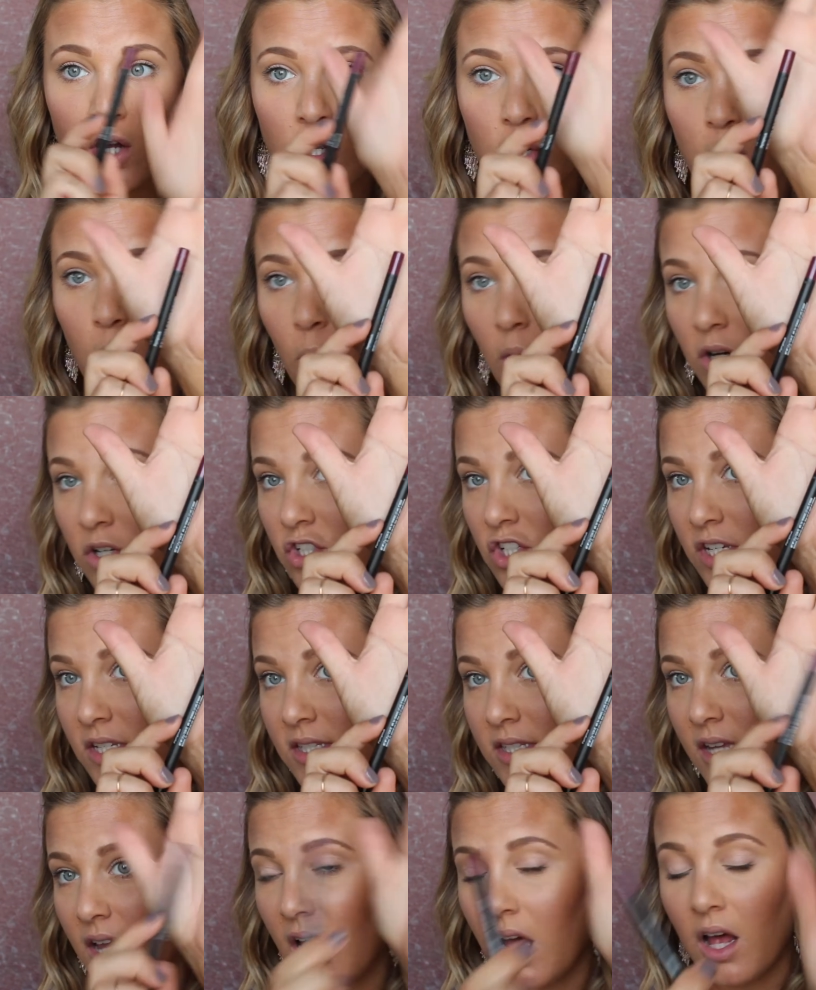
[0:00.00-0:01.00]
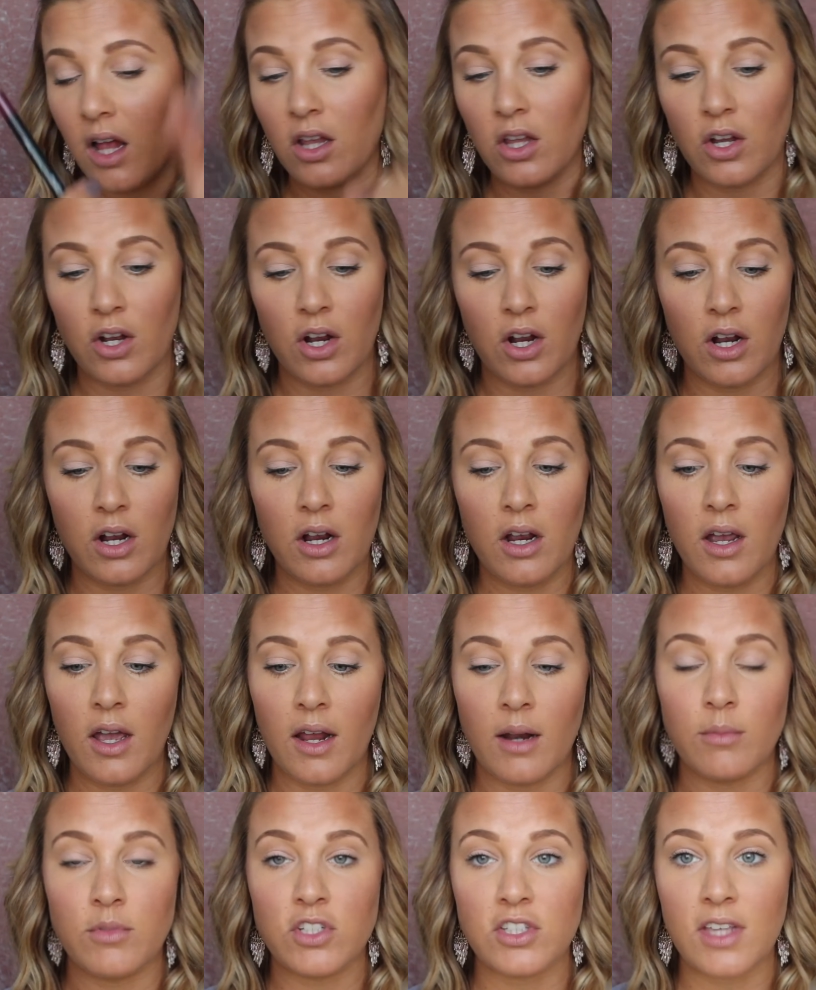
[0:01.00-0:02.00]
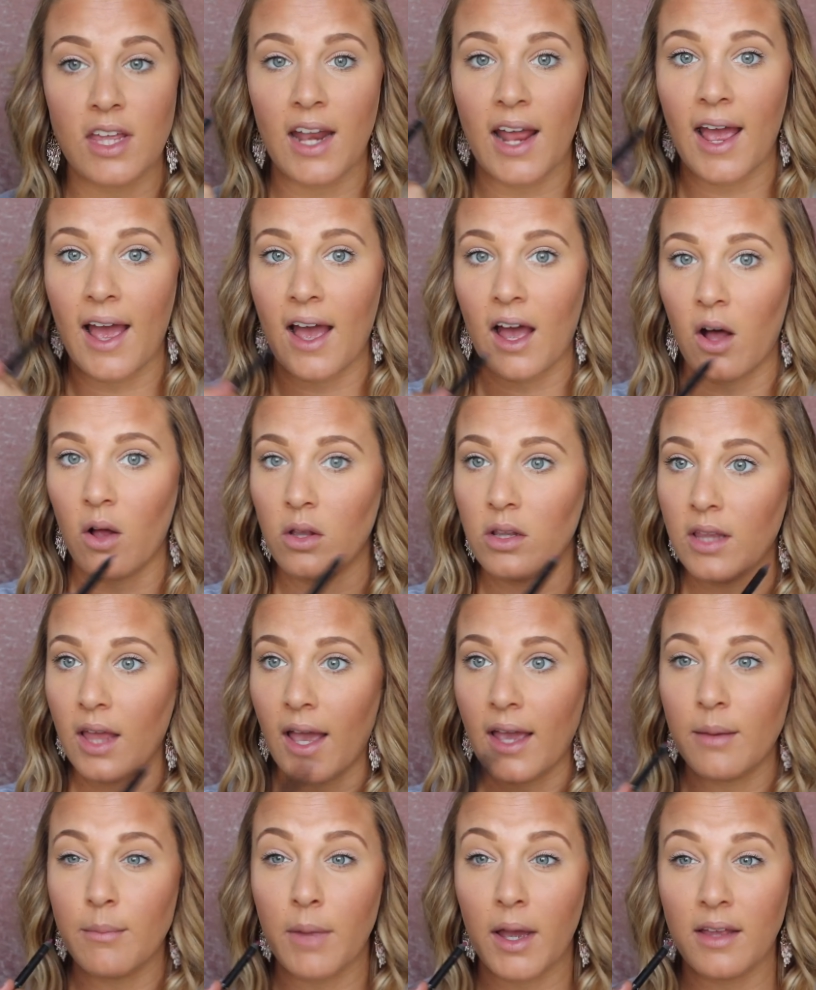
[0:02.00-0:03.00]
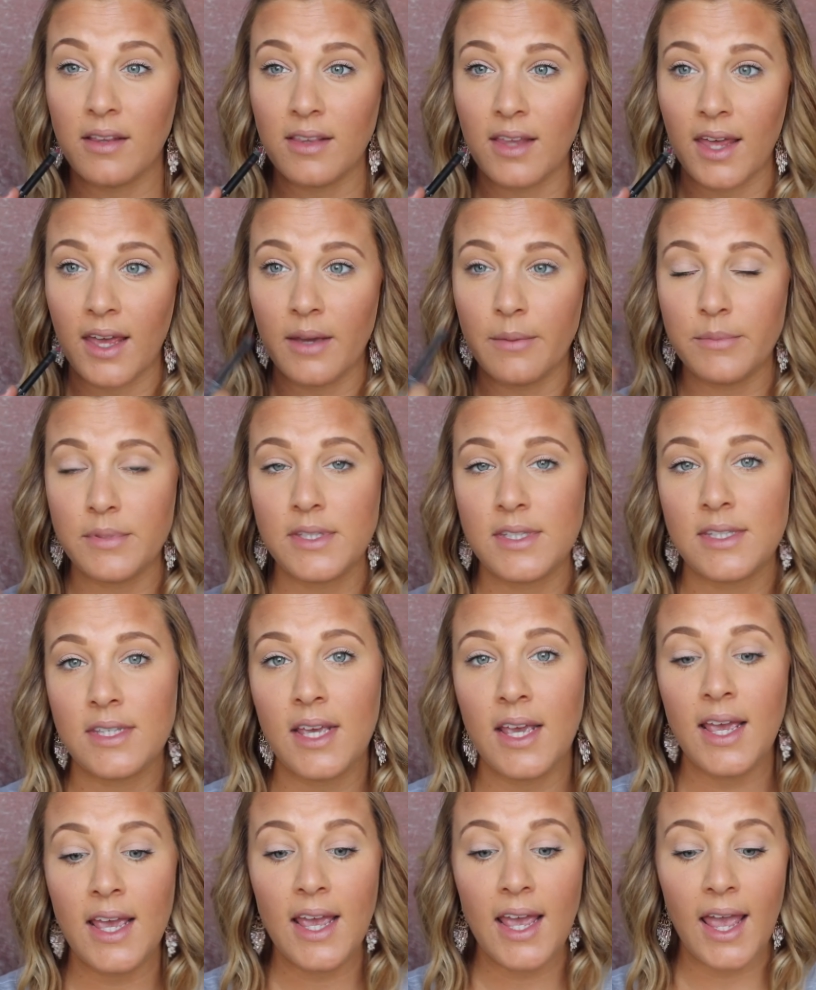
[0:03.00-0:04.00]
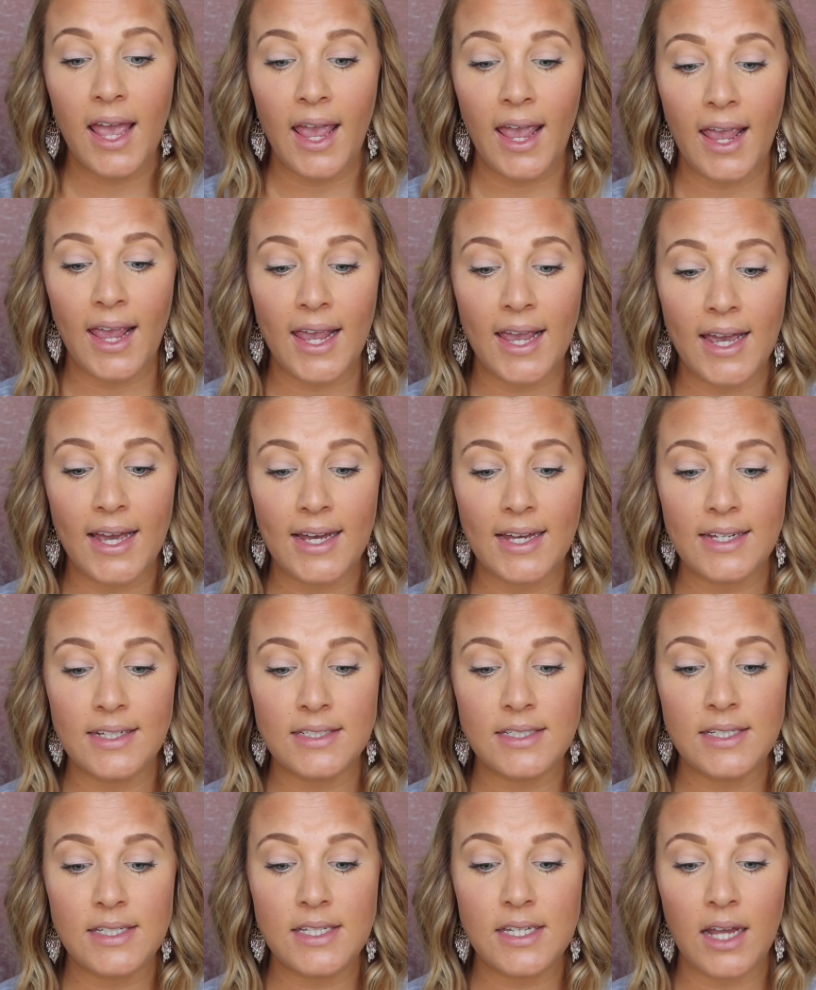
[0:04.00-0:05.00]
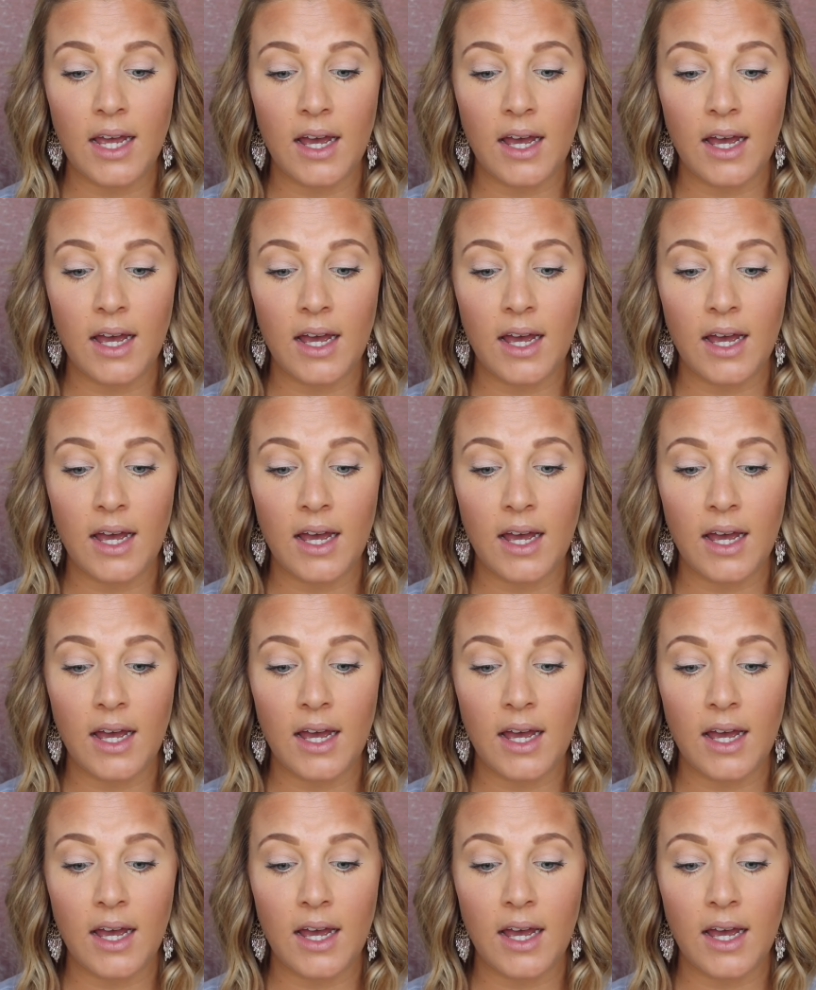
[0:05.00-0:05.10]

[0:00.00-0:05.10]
Gorgeous color, and I'm just gonna outline my lips and